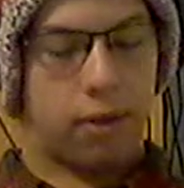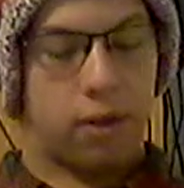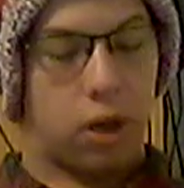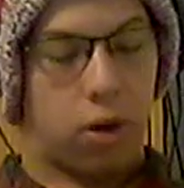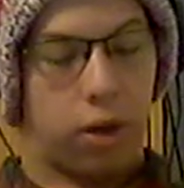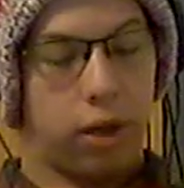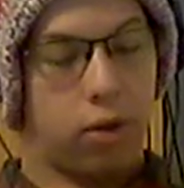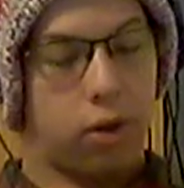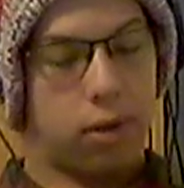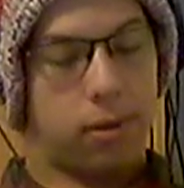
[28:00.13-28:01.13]
of general
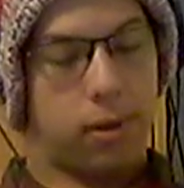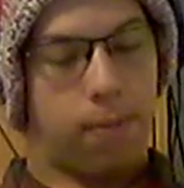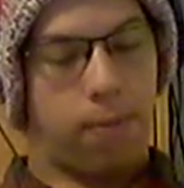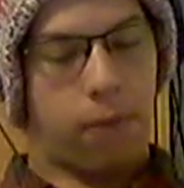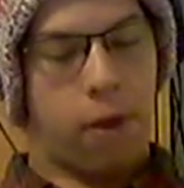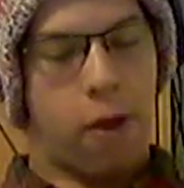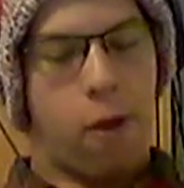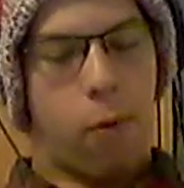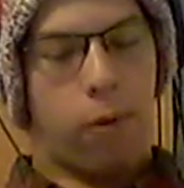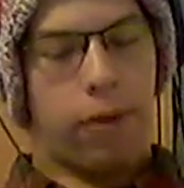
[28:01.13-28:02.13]
interest.
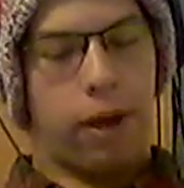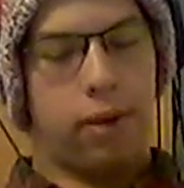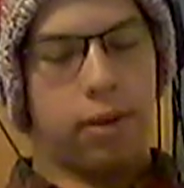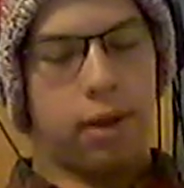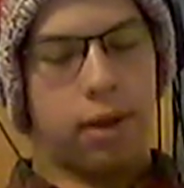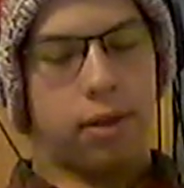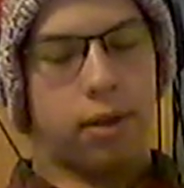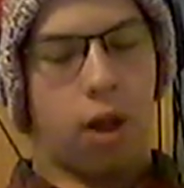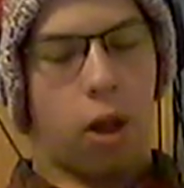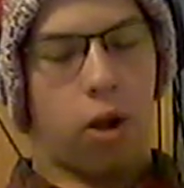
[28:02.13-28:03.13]
When they discuss
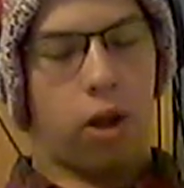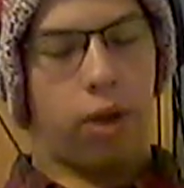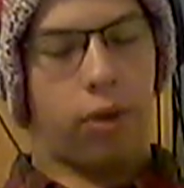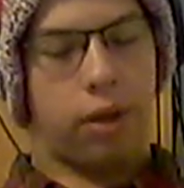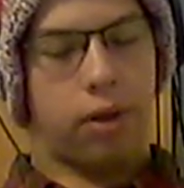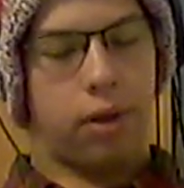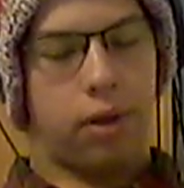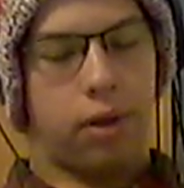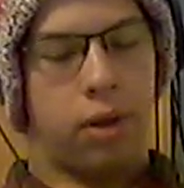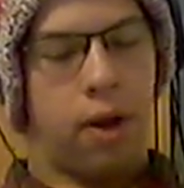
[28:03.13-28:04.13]
scholarly
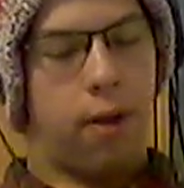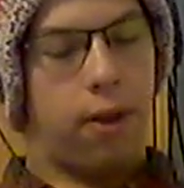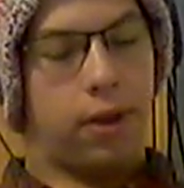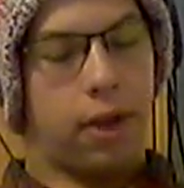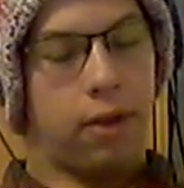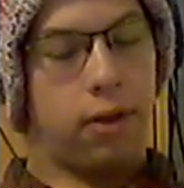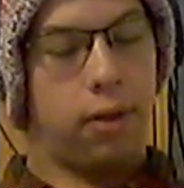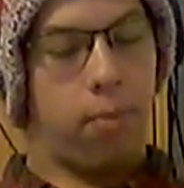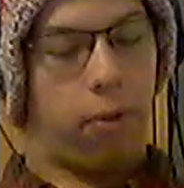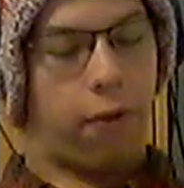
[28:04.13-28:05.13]
research, they tend to
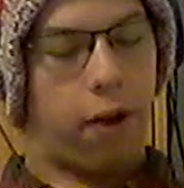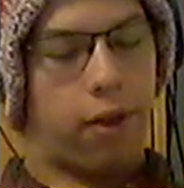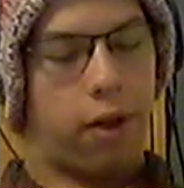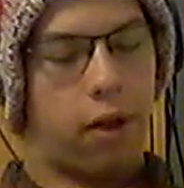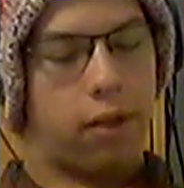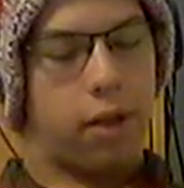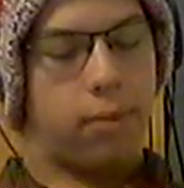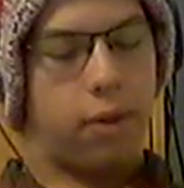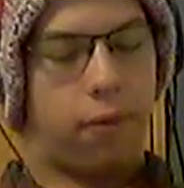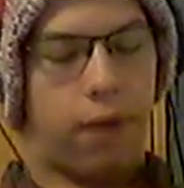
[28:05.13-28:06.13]
simplify the
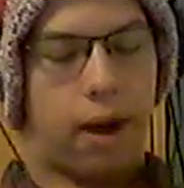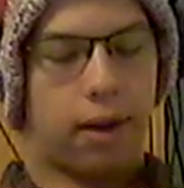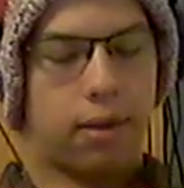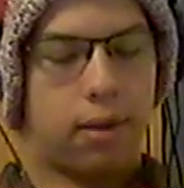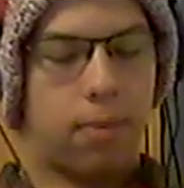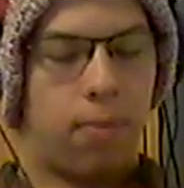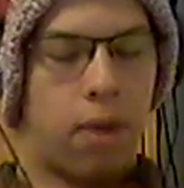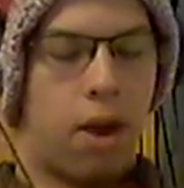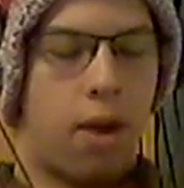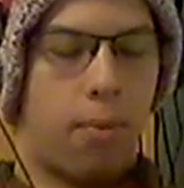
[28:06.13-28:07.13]
concepts and facts,
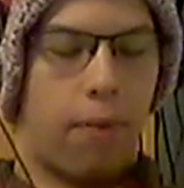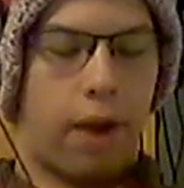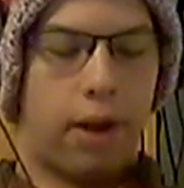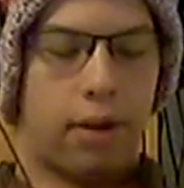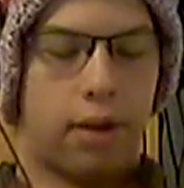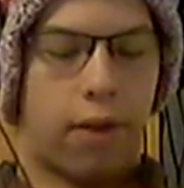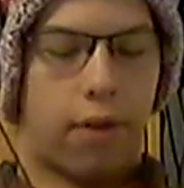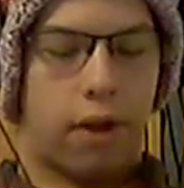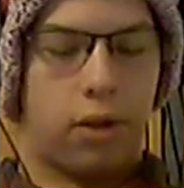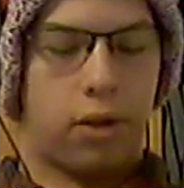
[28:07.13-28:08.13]
providing
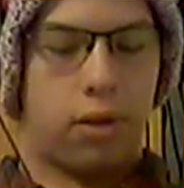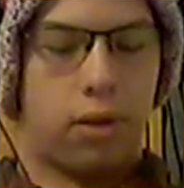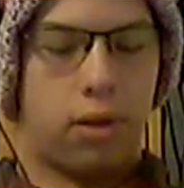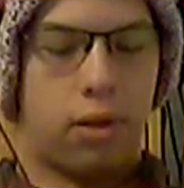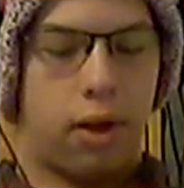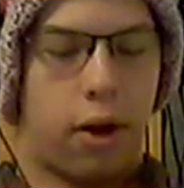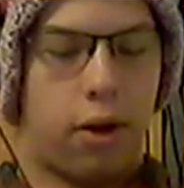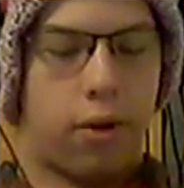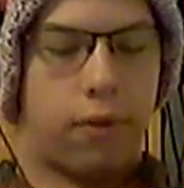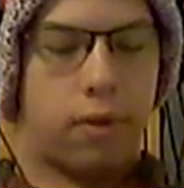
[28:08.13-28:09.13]
definitions,
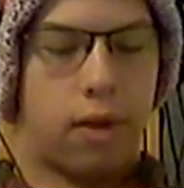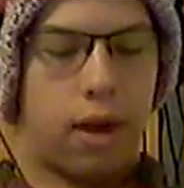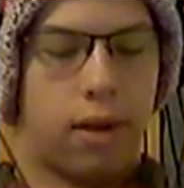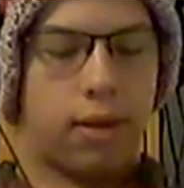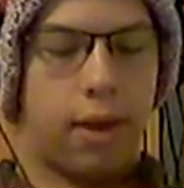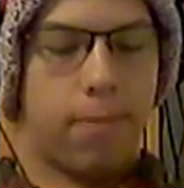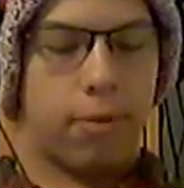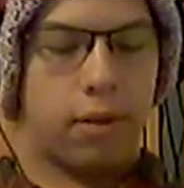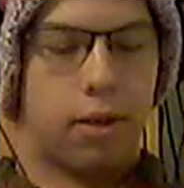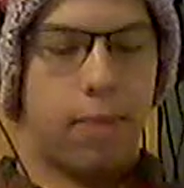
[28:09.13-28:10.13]
narratives, and
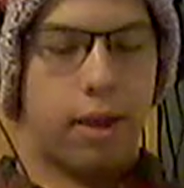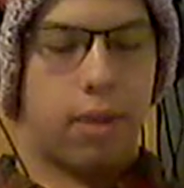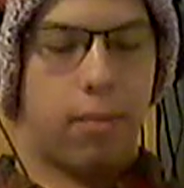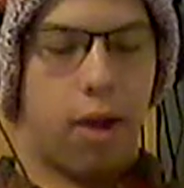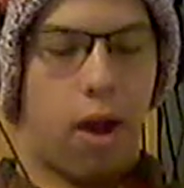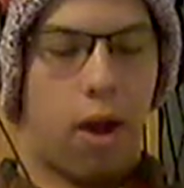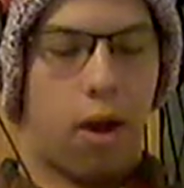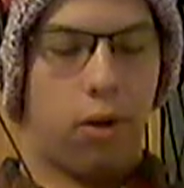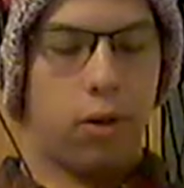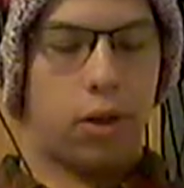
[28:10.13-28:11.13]
examples to make them
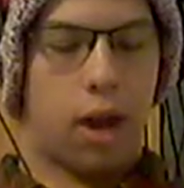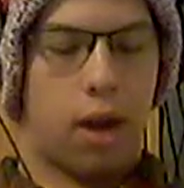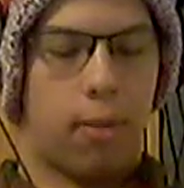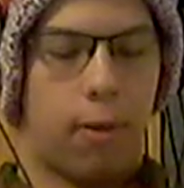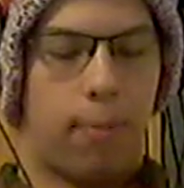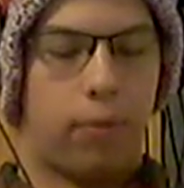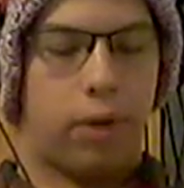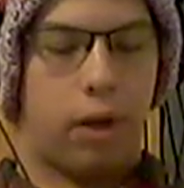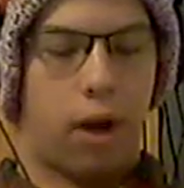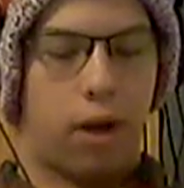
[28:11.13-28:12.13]
understandable
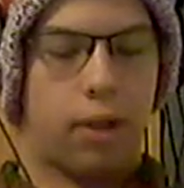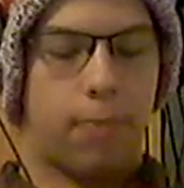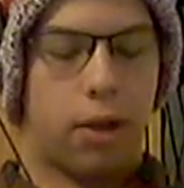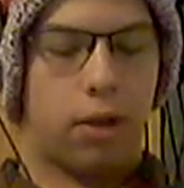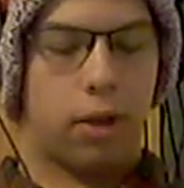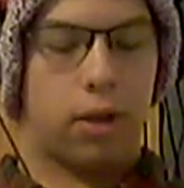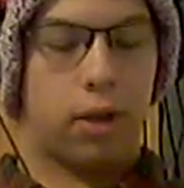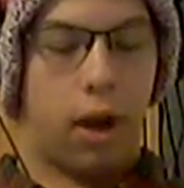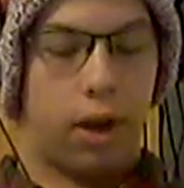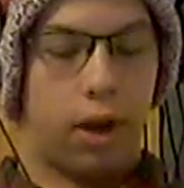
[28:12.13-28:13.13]
to
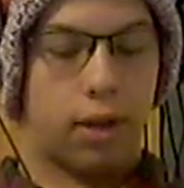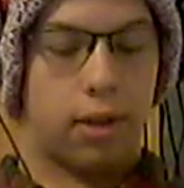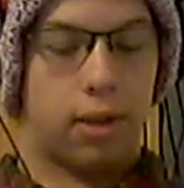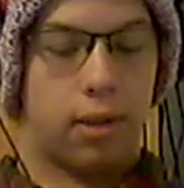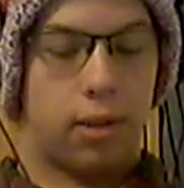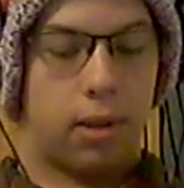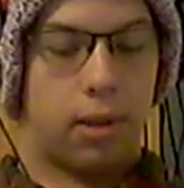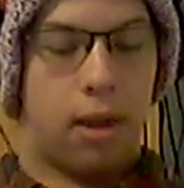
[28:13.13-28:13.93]
non-specialist audiences.